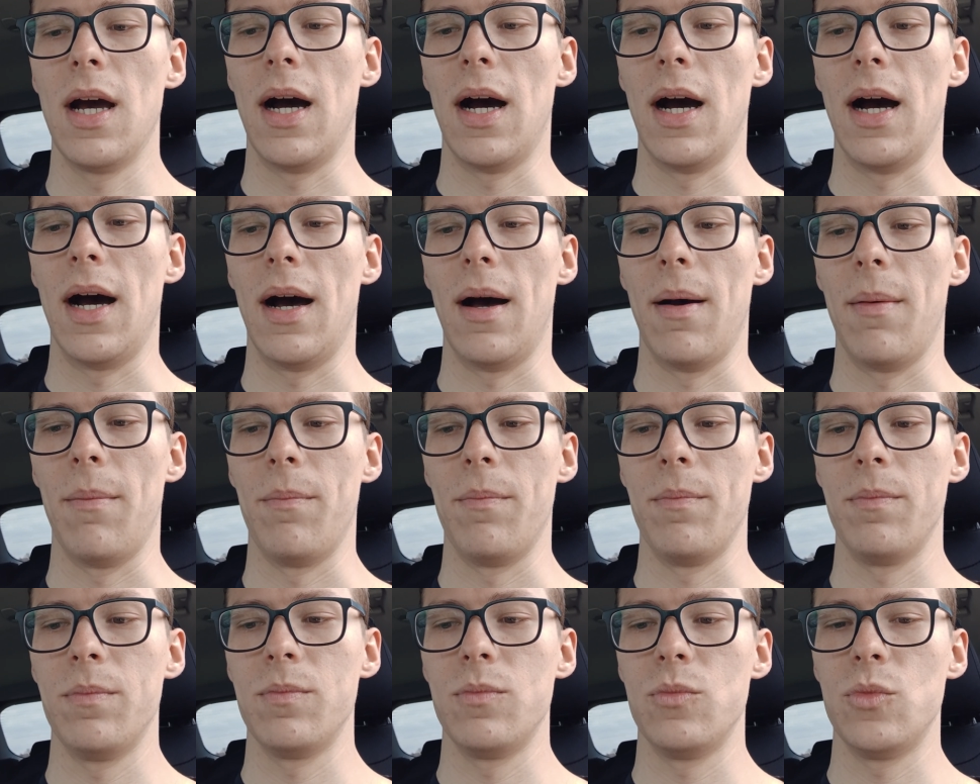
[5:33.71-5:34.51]

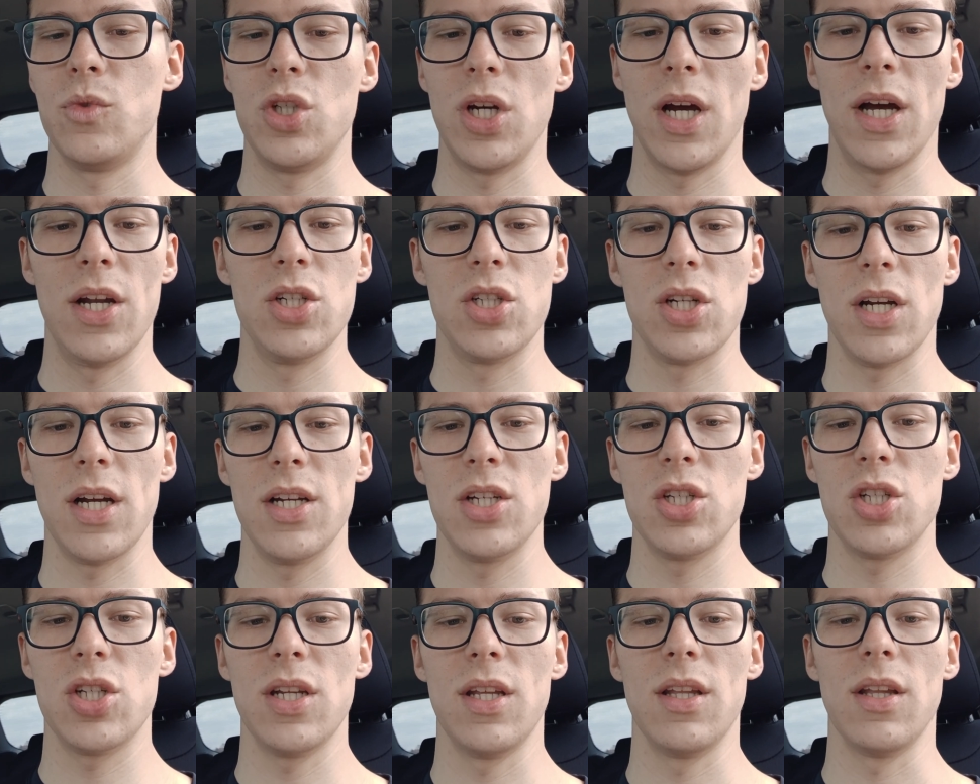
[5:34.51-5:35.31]
John
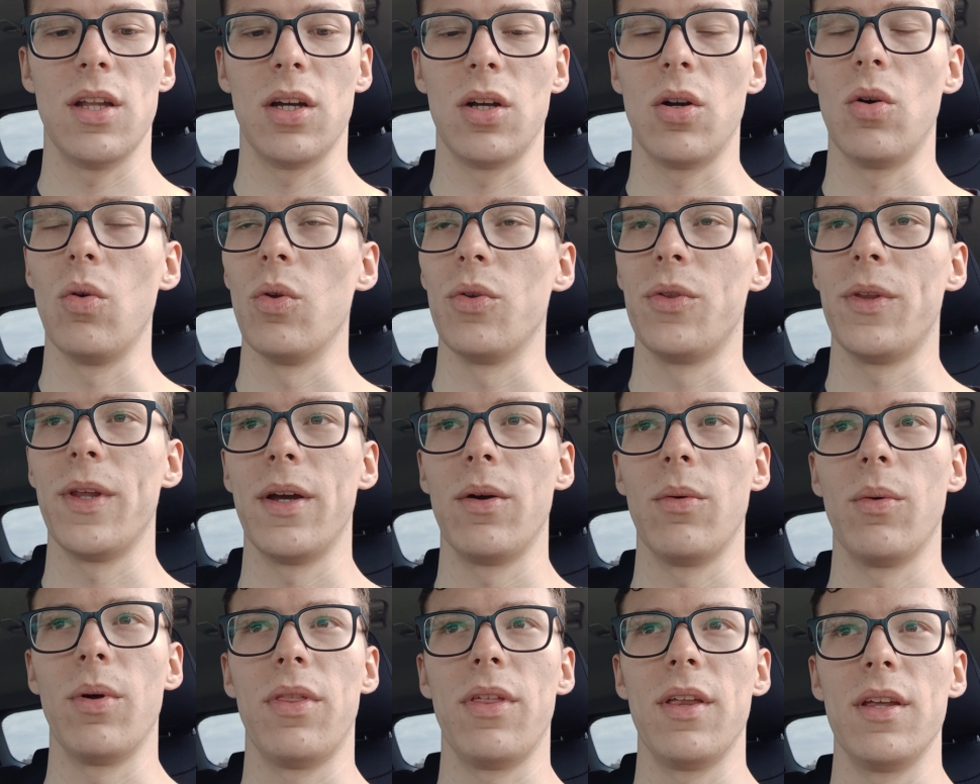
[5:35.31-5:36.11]
Judge, and the cool
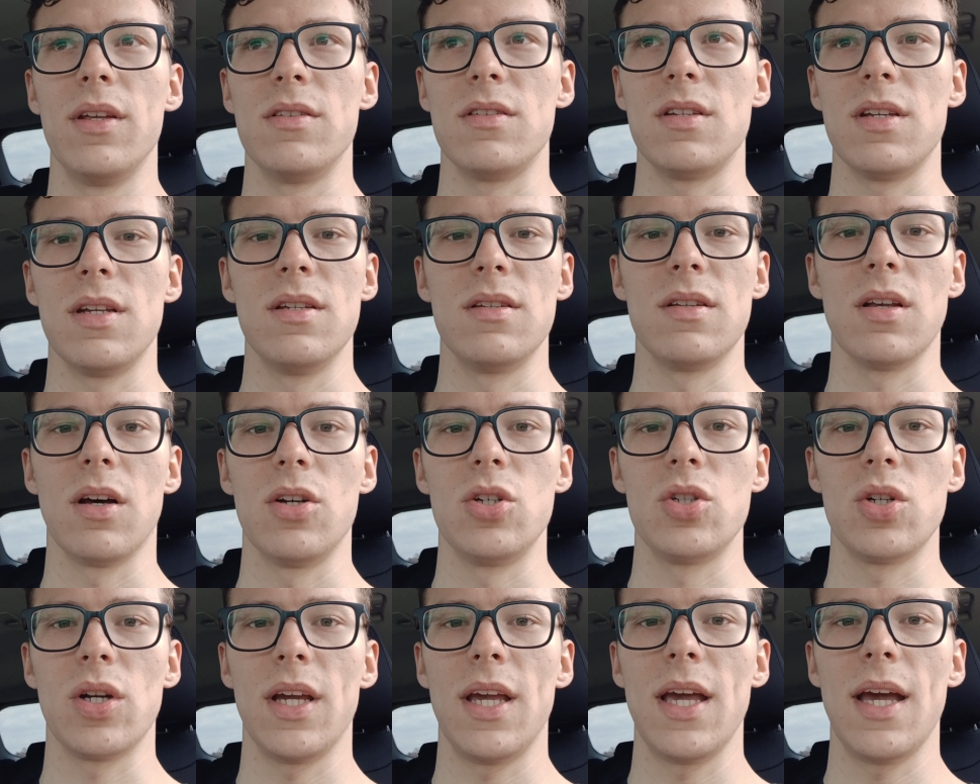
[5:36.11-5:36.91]
thing with his
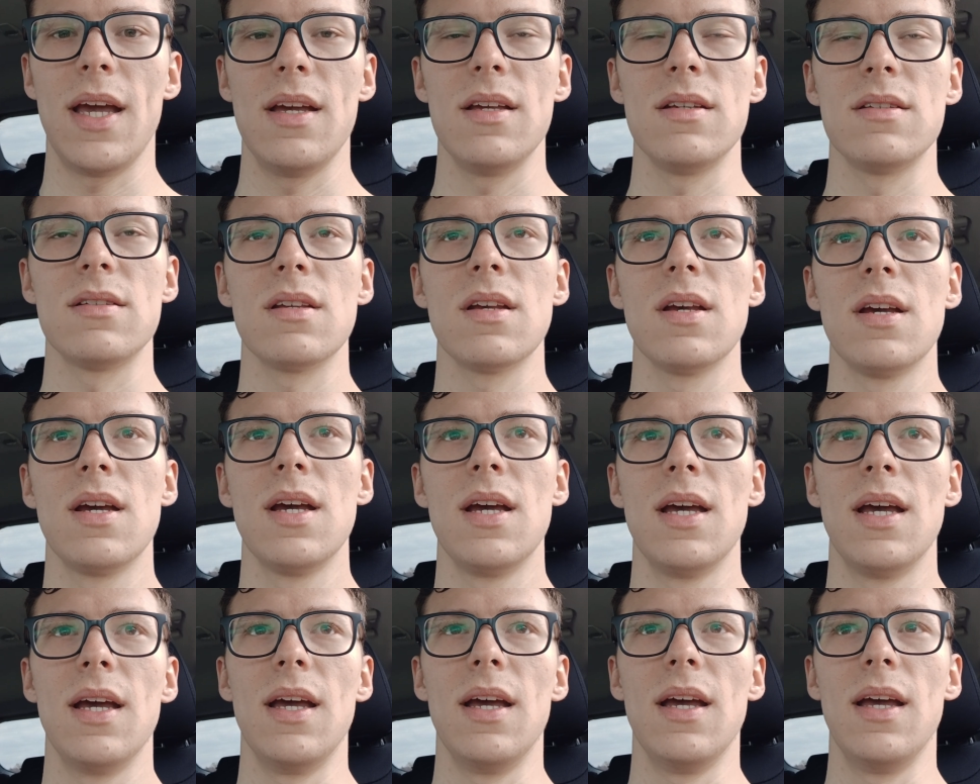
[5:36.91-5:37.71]
100Ks
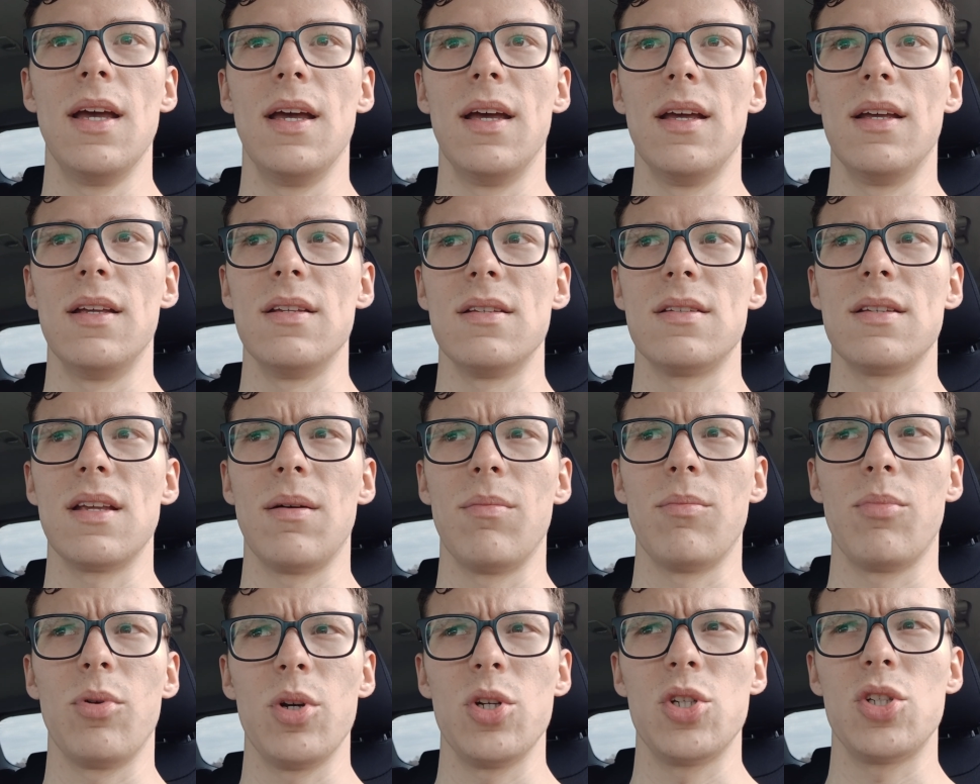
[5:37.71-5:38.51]
is
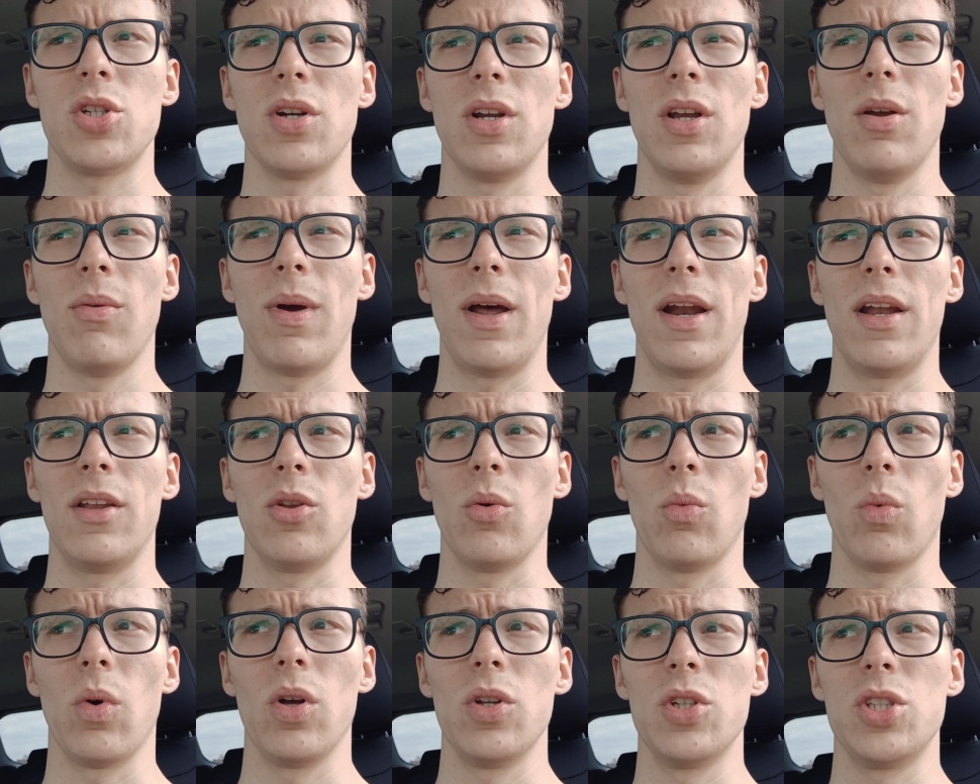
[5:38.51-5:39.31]
I'm pretty sure he ran at
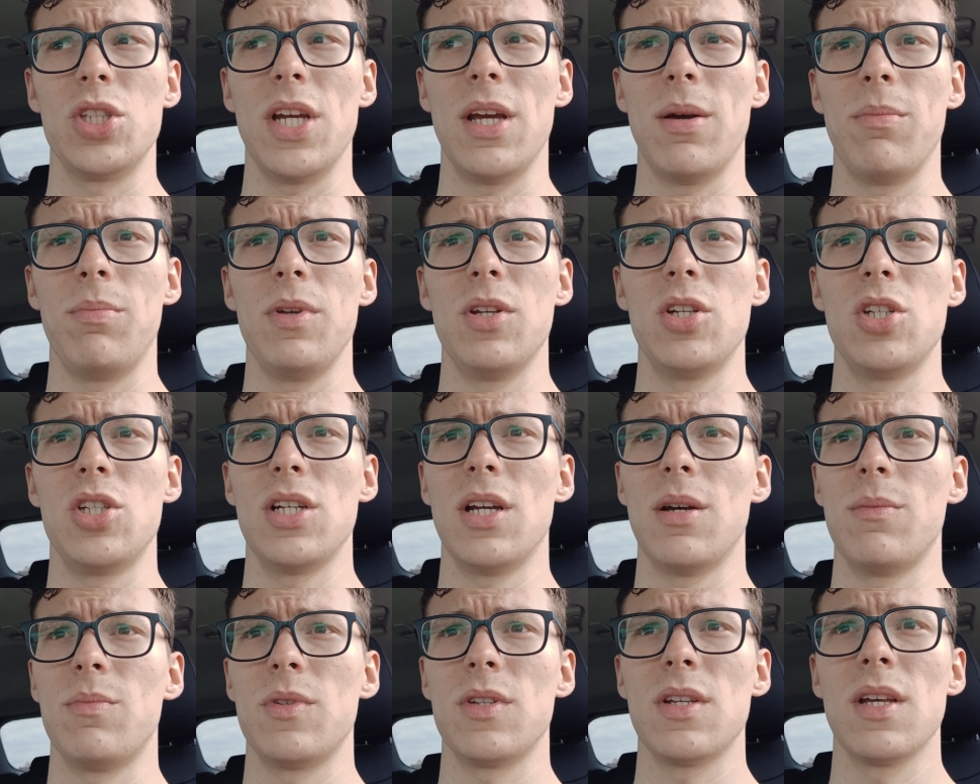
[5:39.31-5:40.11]
the World
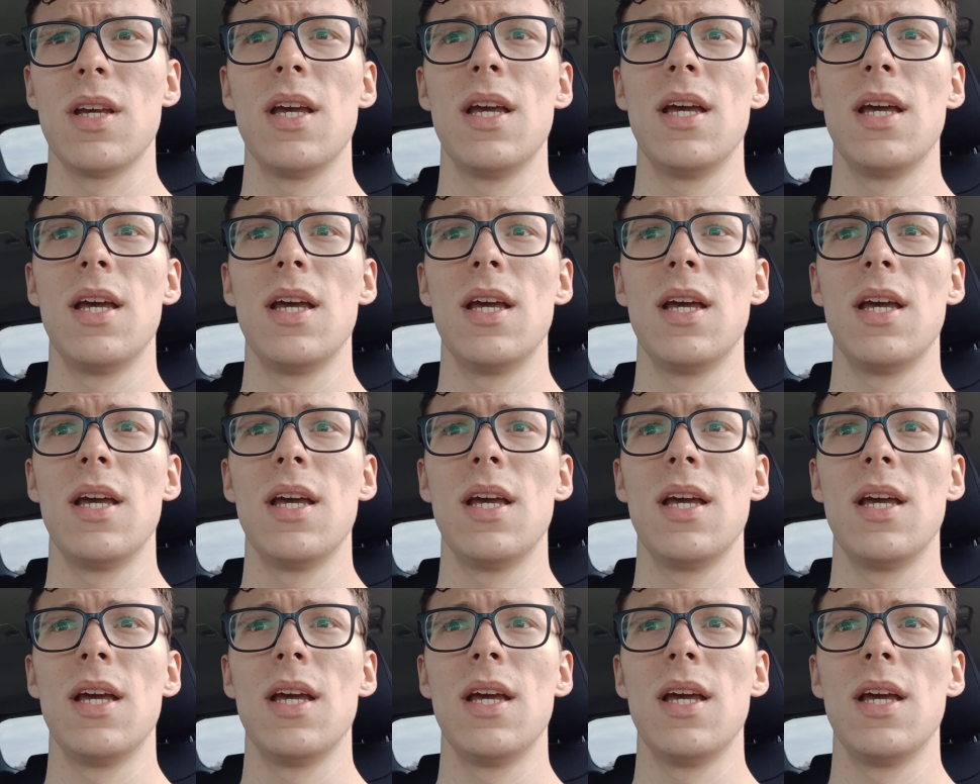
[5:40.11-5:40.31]
Championships.